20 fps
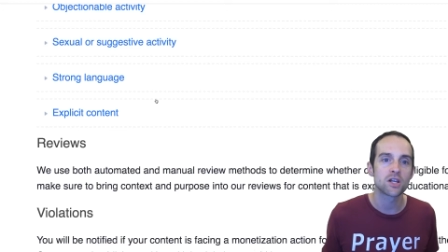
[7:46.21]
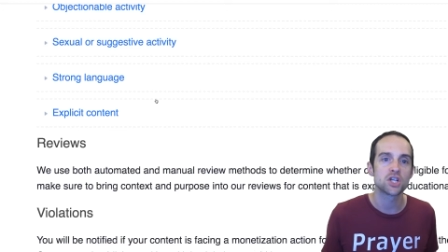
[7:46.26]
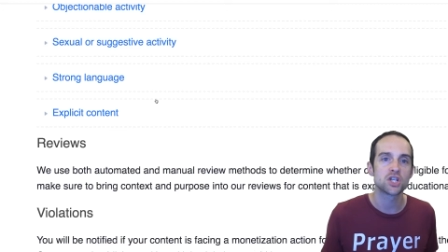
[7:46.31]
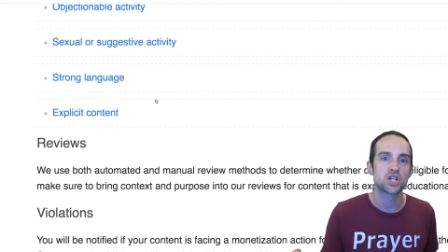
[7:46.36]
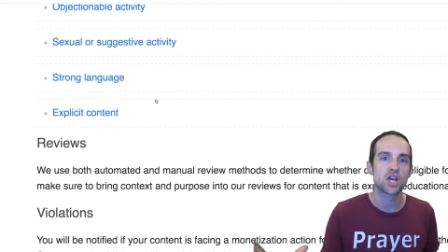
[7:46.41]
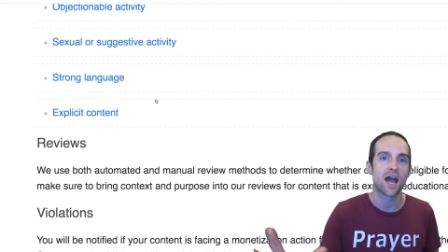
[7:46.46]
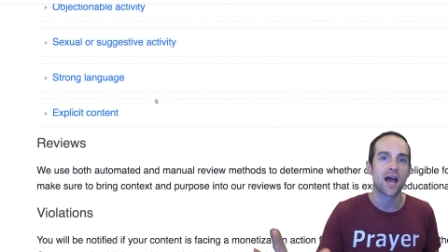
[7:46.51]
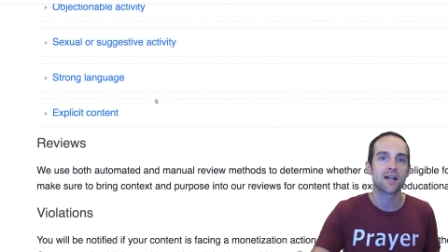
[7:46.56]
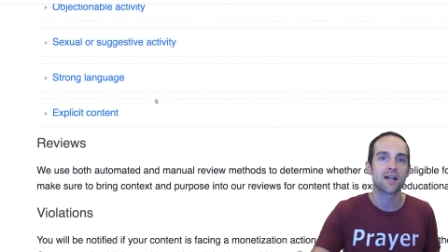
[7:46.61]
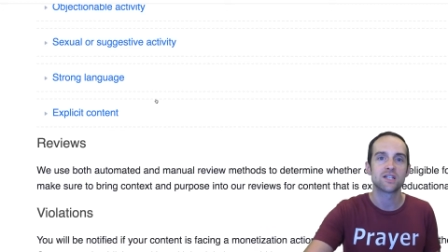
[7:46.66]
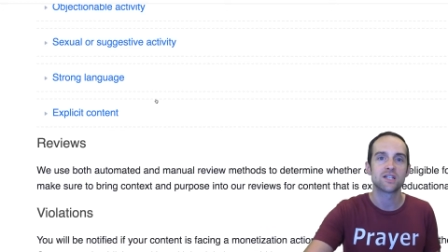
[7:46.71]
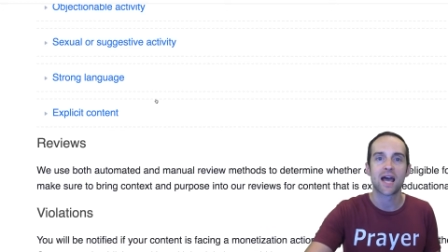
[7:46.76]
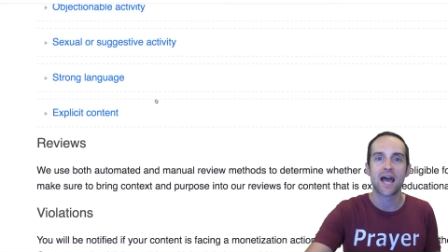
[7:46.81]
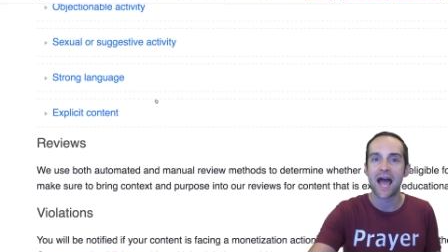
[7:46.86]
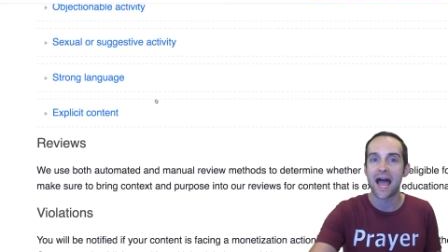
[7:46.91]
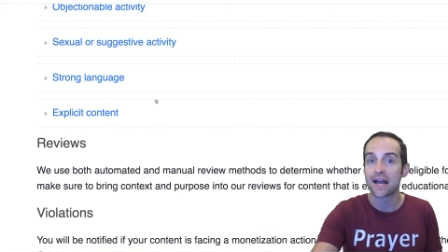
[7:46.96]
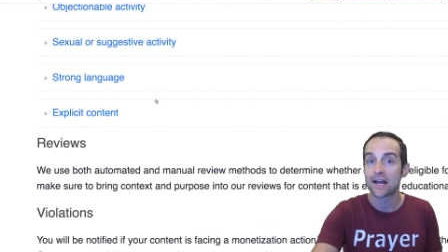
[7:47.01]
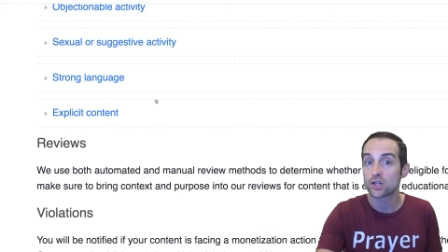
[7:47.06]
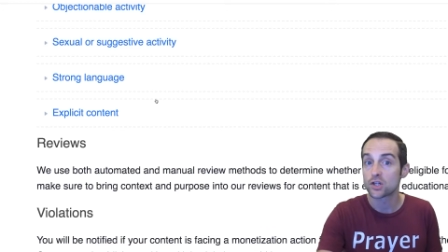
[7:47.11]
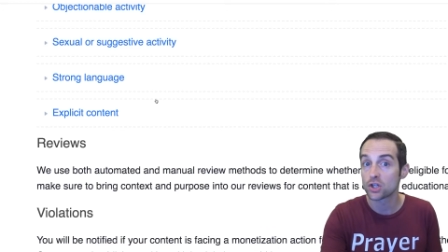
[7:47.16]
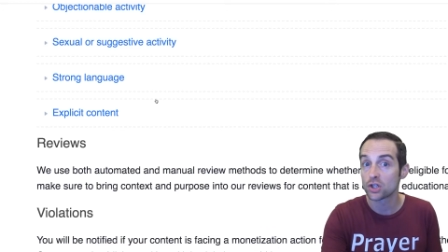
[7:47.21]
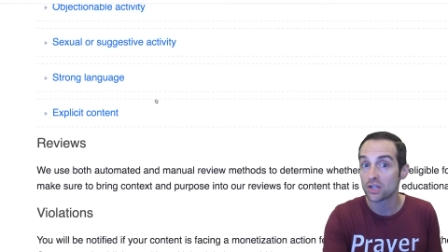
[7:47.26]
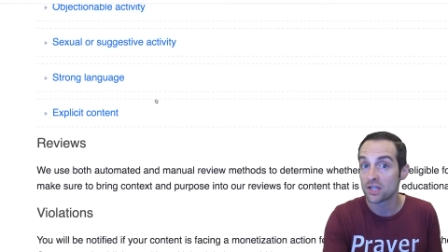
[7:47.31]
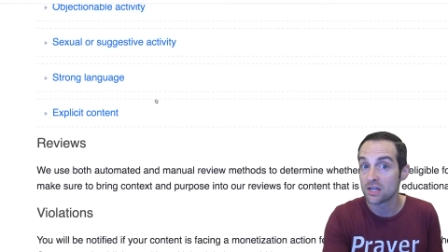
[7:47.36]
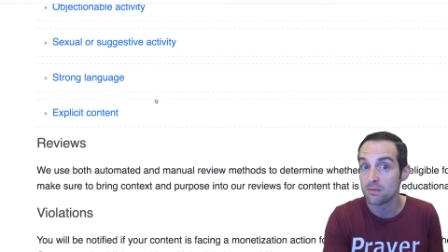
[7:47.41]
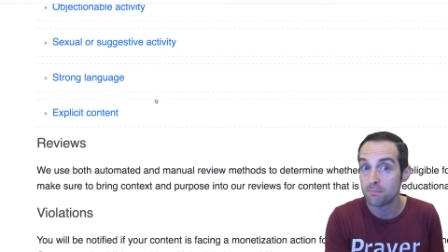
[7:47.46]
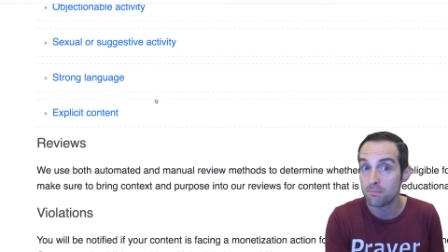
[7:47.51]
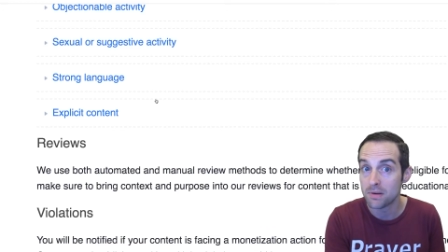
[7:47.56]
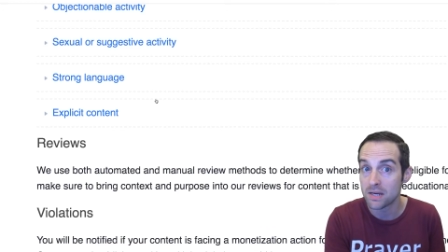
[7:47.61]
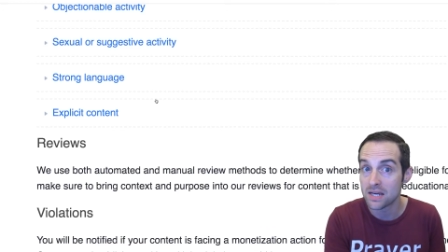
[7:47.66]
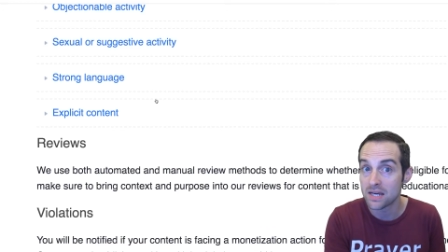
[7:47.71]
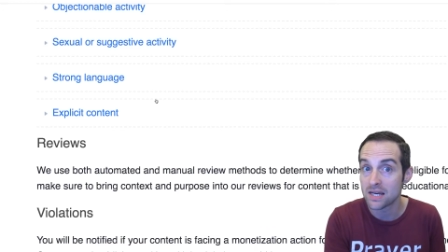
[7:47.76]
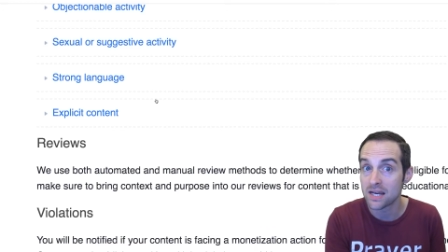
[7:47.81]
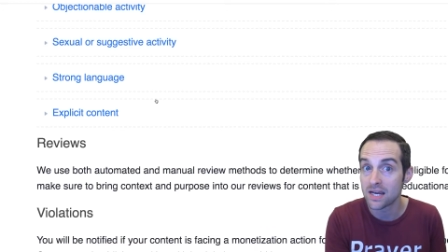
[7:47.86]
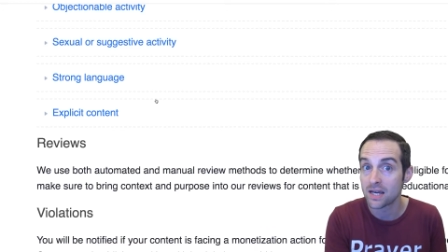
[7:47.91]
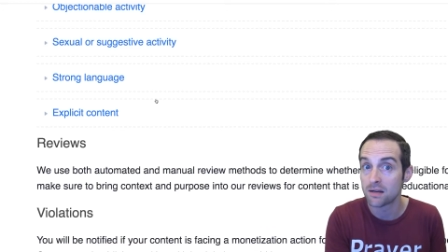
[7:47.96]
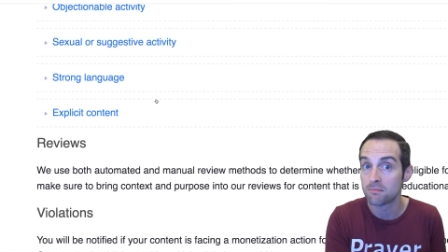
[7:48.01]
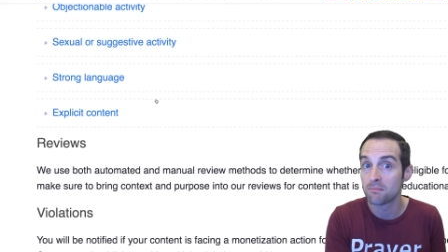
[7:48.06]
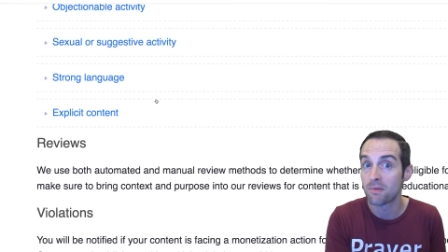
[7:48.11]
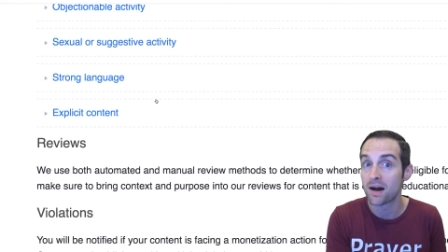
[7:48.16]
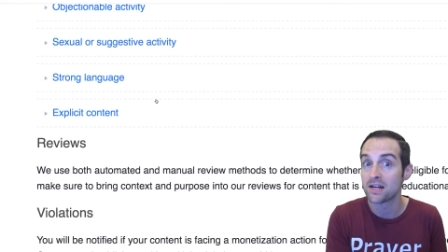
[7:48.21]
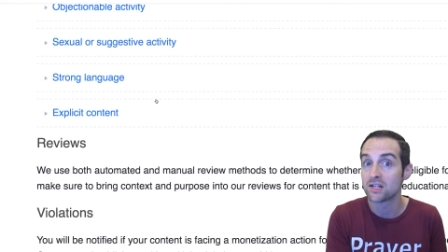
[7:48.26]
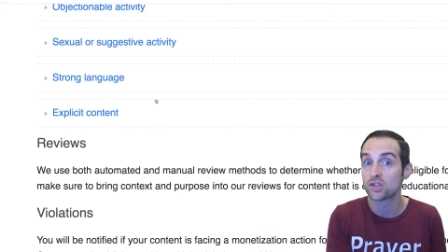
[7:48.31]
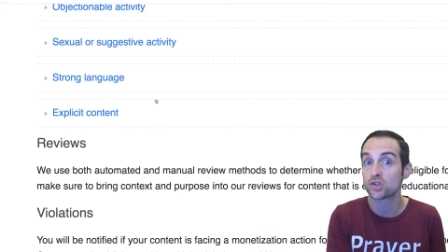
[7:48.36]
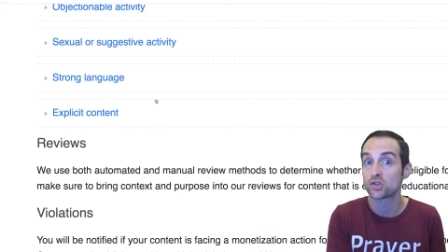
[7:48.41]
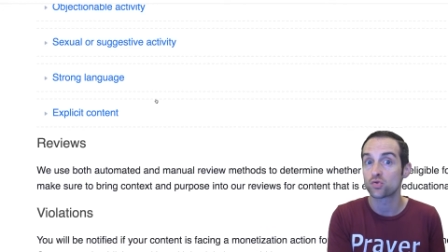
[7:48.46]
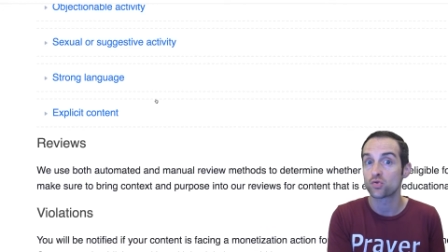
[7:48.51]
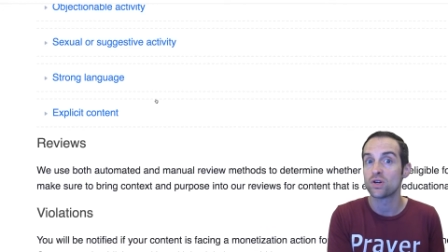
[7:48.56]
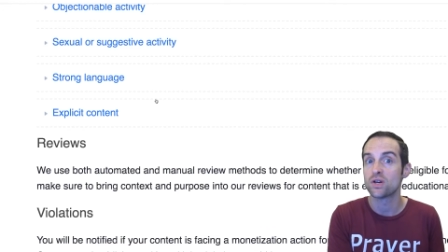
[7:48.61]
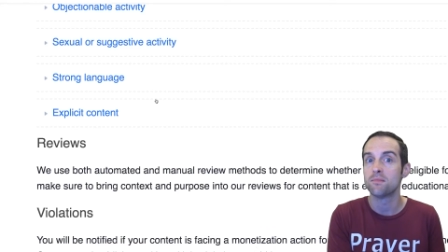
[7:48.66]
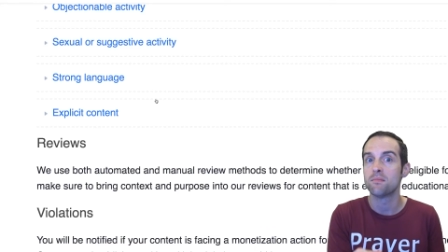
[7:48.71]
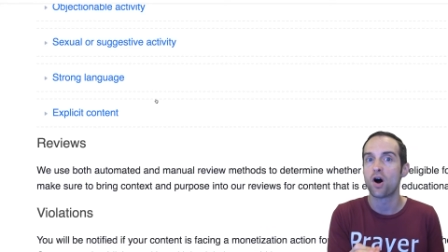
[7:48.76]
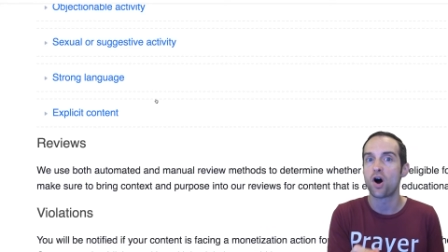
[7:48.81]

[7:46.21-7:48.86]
chat to actually be in my stream